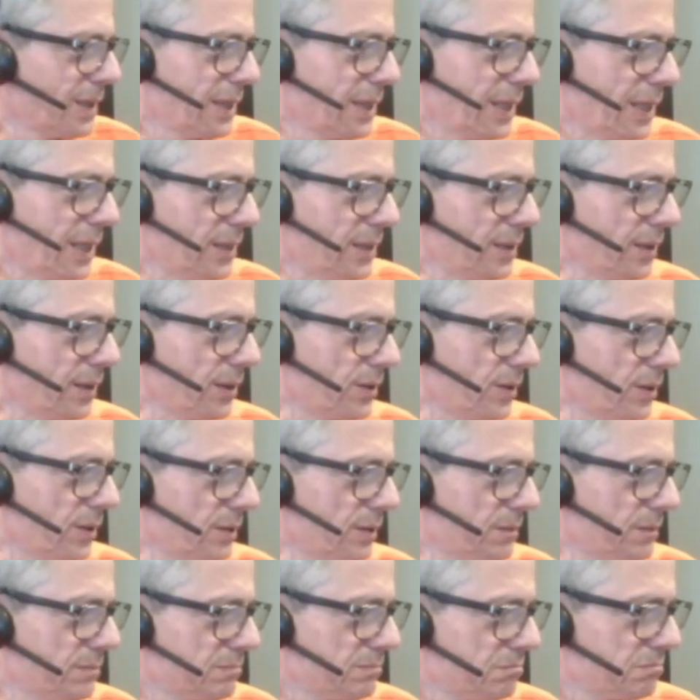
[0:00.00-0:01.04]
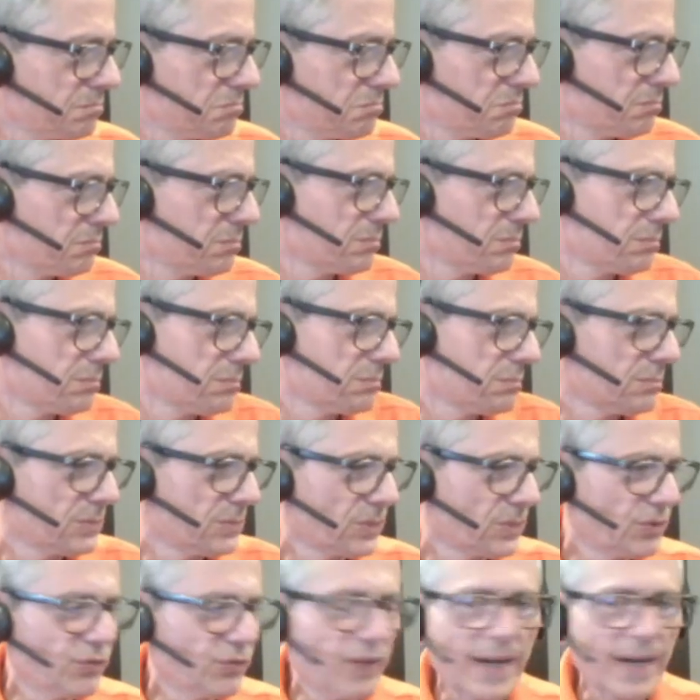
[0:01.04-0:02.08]
another
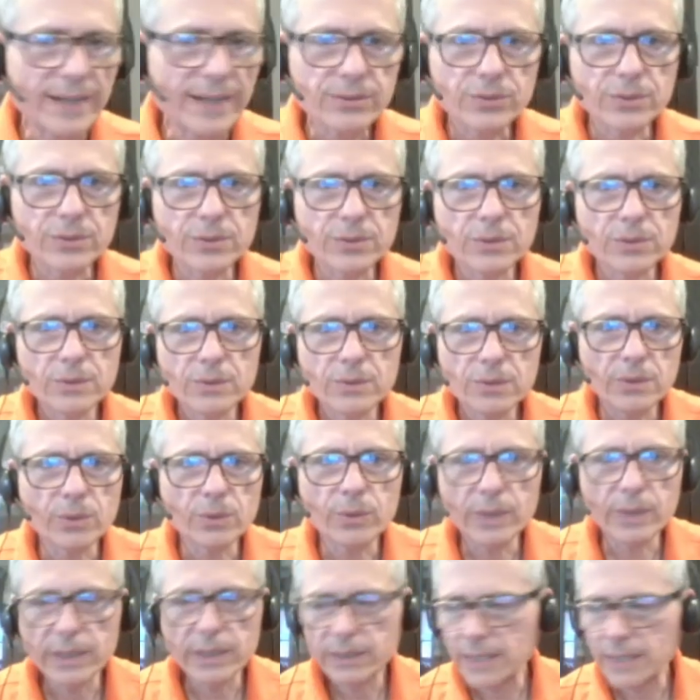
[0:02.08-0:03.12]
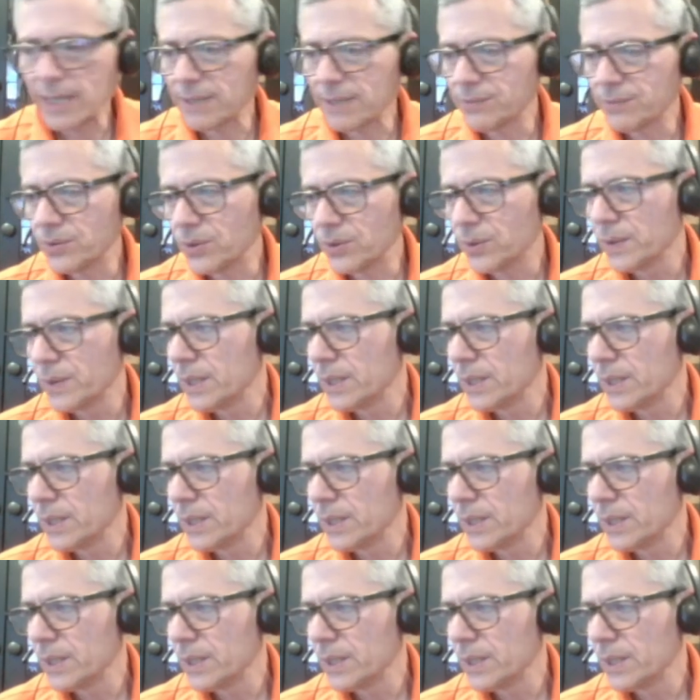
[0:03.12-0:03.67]
factor or what have you?